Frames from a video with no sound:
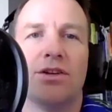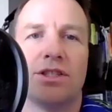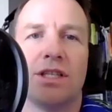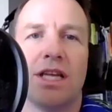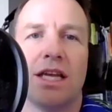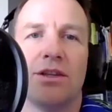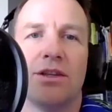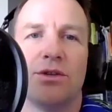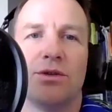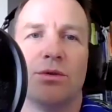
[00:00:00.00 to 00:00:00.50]

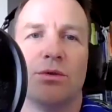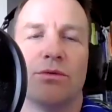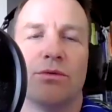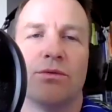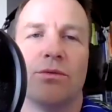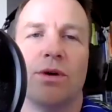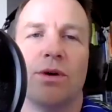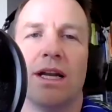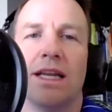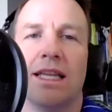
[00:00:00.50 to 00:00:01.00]
understand the
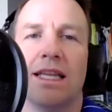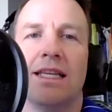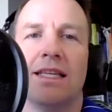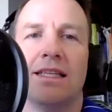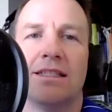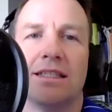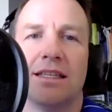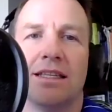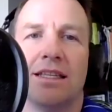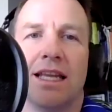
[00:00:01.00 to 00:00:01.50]
tool for what it
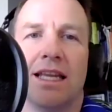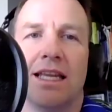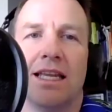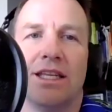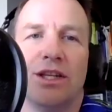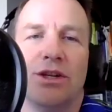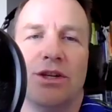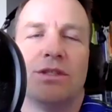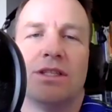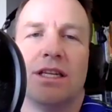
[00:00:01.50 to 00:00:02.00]
is and,
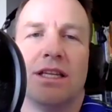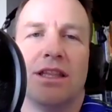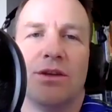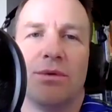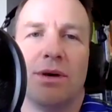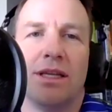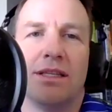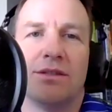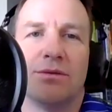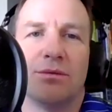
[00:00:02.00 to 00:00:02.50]
and use it
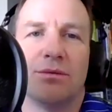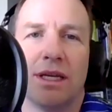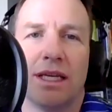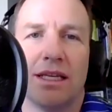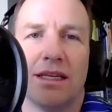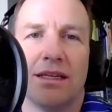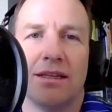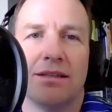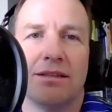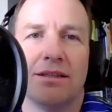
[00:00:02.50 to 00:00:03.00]
in the ways that
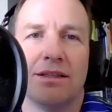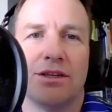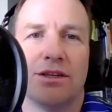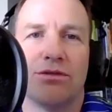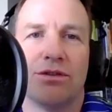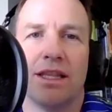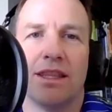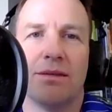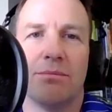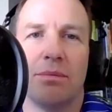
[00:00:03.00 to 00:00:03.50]
we can
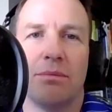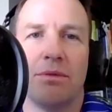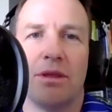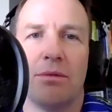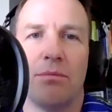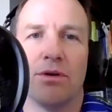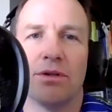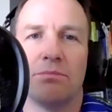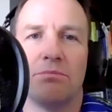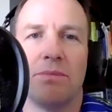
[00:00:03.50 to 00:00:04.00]
create the,
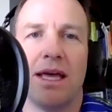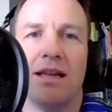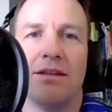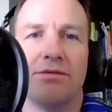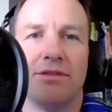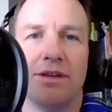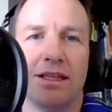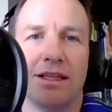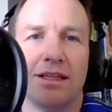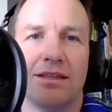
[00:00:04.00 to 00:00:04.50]
the most
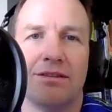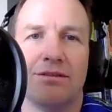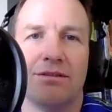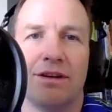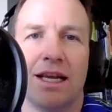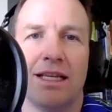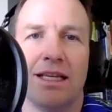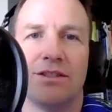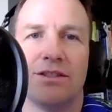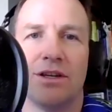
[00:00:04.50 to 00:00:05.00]
benefit
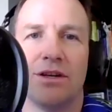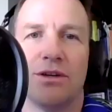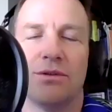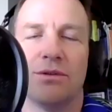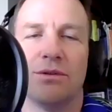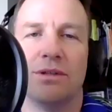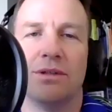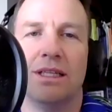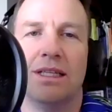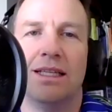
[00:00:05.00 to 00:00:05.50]
right
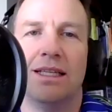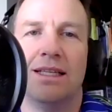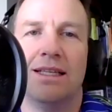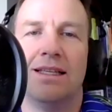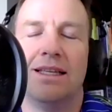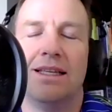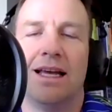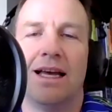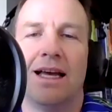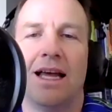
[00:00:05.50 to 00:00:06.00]
so
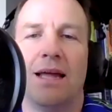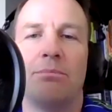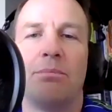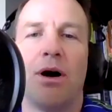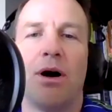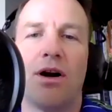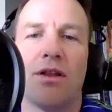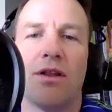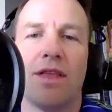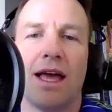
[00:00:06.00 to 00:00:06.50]
uh,
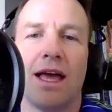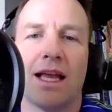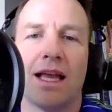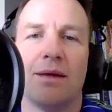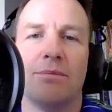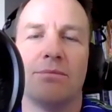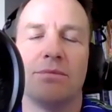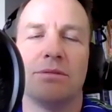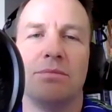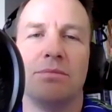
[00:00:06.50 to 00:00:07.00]
and part of
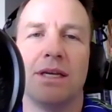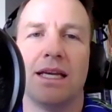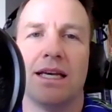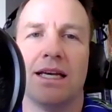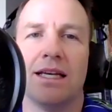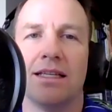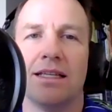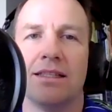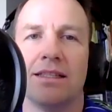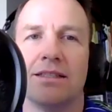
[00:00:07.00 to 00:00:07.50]
that comes
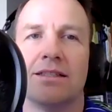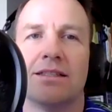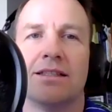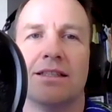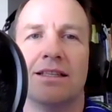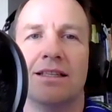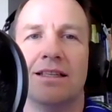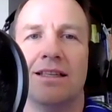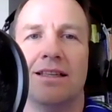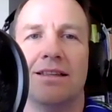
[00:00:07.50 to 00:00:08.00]

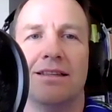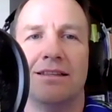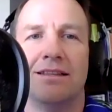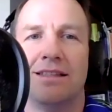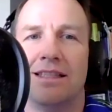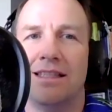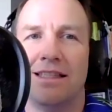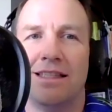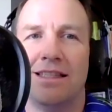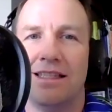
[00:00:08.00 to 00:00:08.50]
because
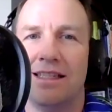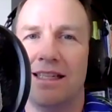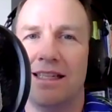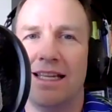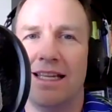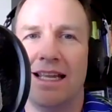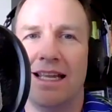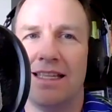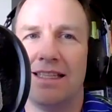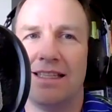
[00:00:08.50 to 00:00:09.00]

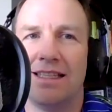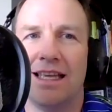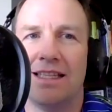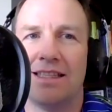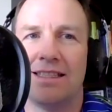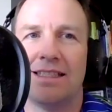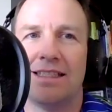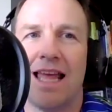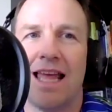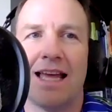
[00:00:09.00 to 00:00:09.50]
it,
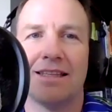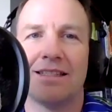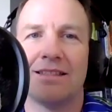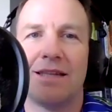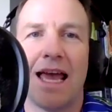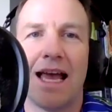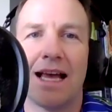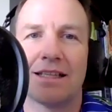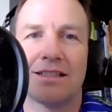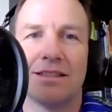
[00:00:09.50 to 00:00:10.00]
it
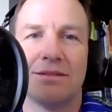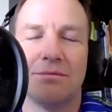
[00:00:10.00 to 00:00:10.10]
has